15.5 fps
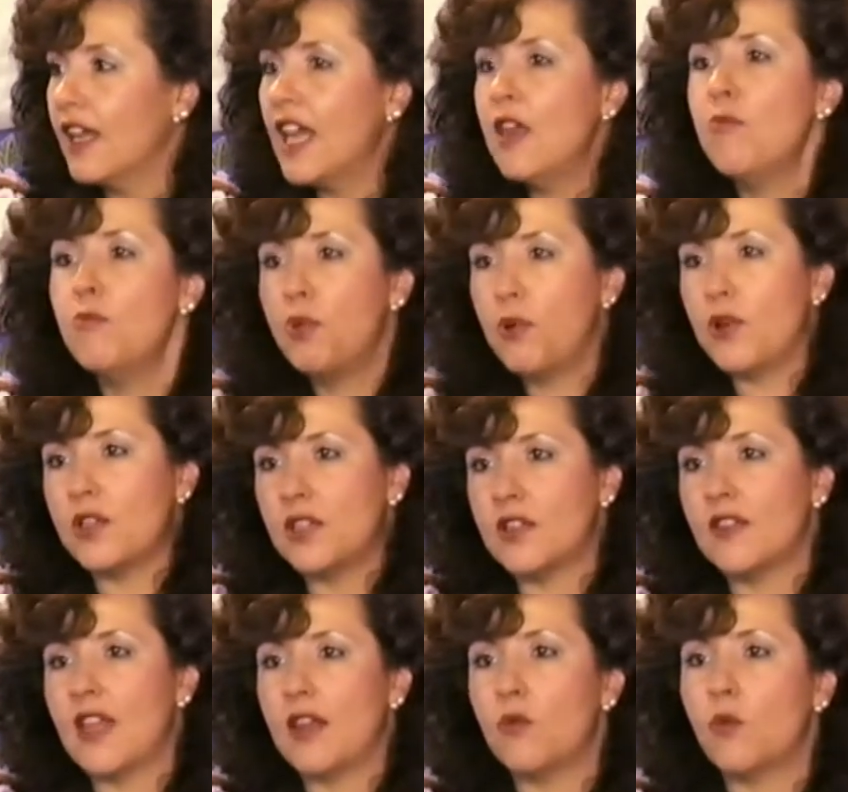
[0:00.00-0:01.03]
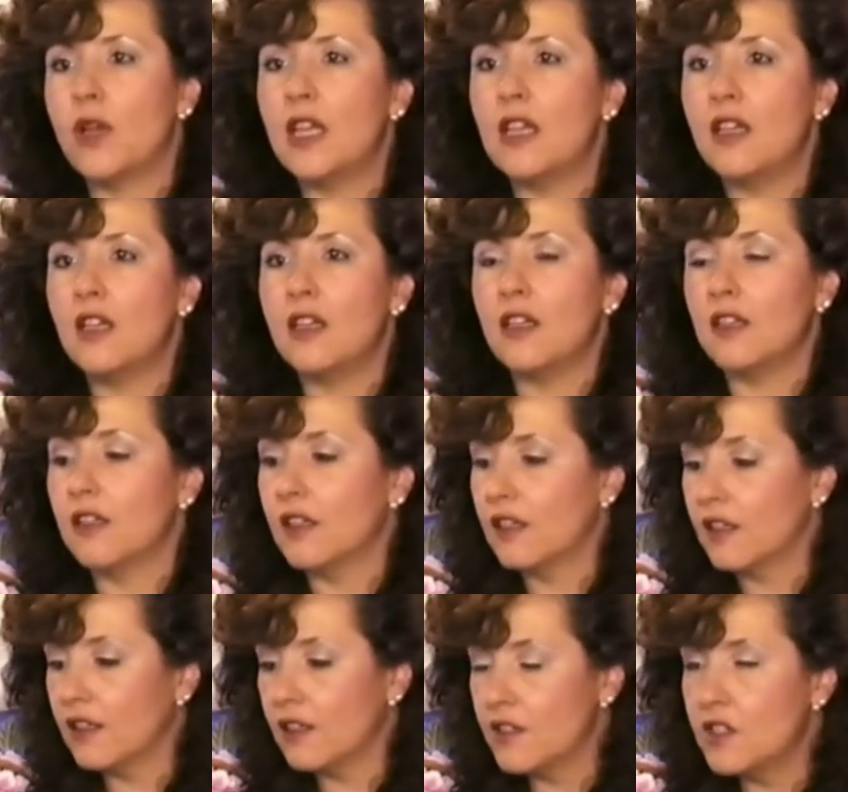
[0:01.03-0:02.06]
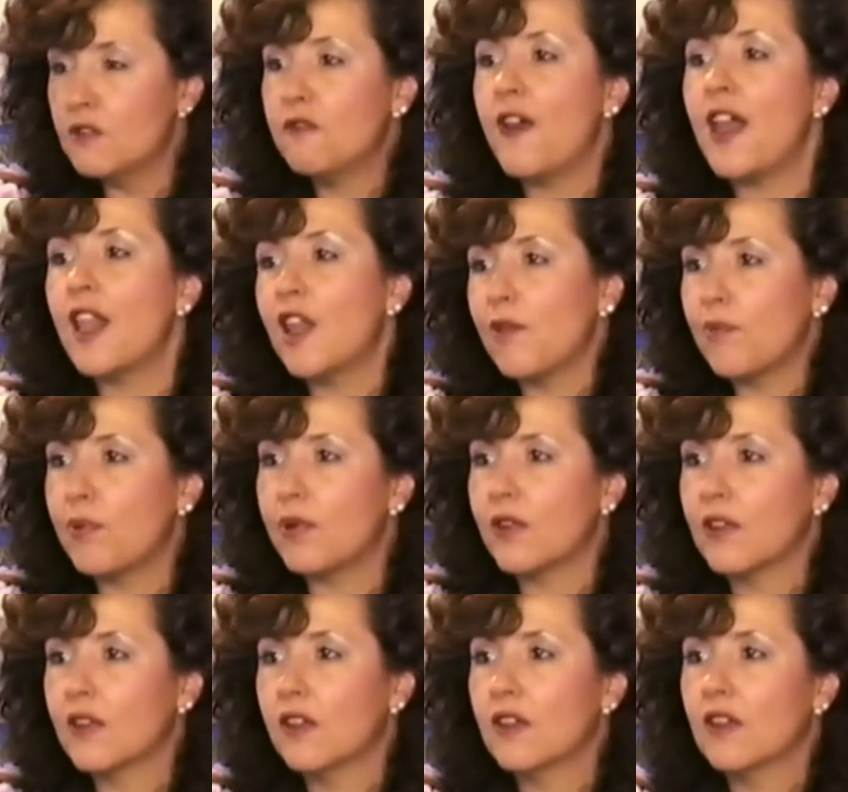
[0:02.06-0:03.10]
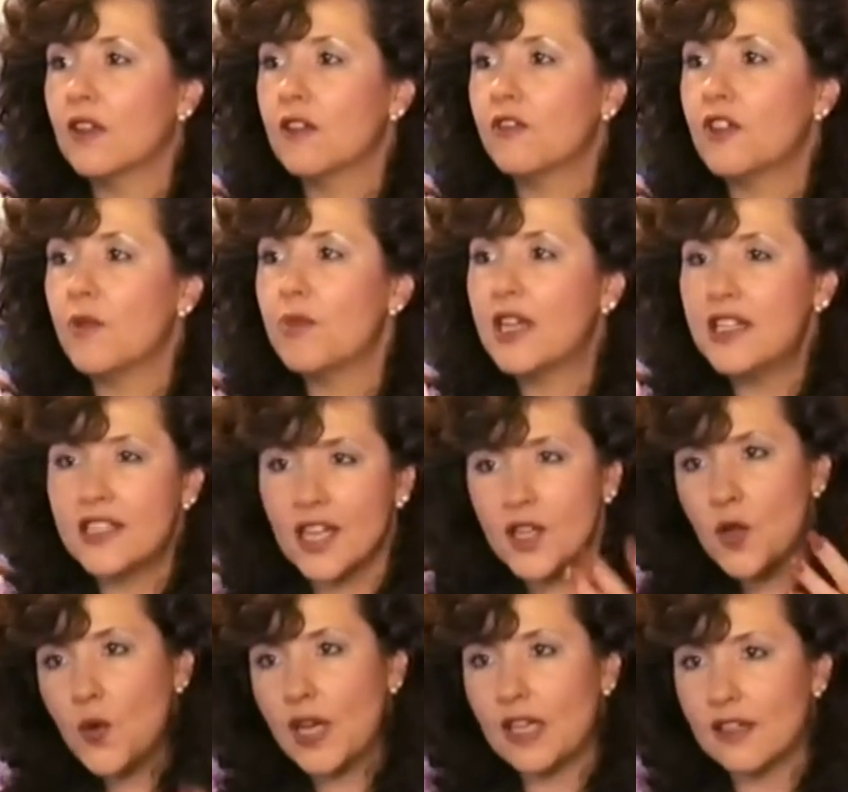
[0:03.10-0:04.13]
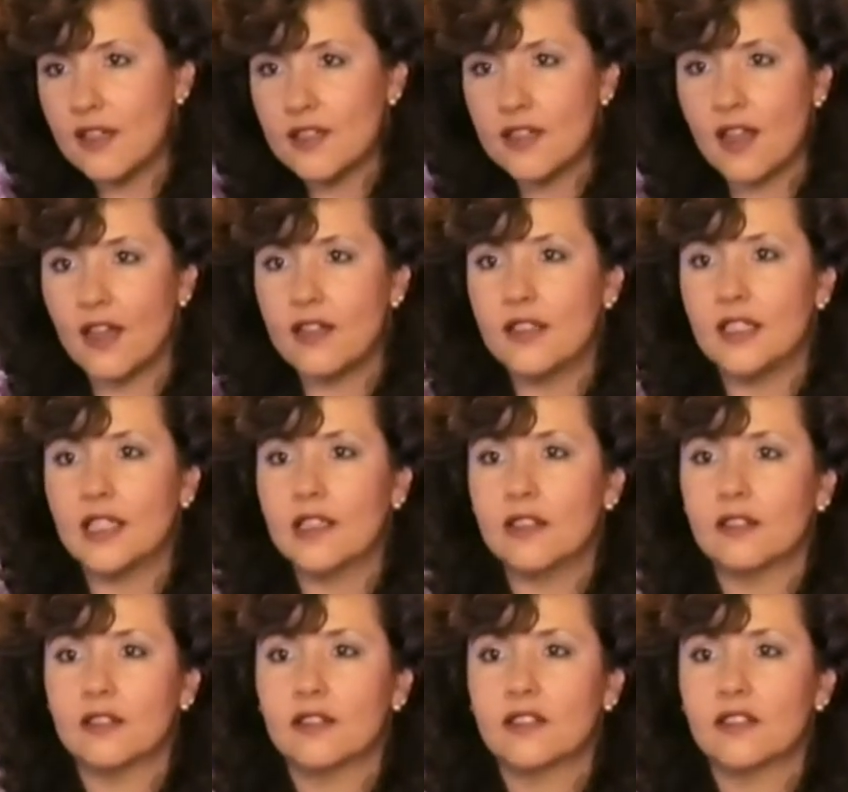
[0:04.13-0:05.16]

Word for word: input that we develop from continuing this idea,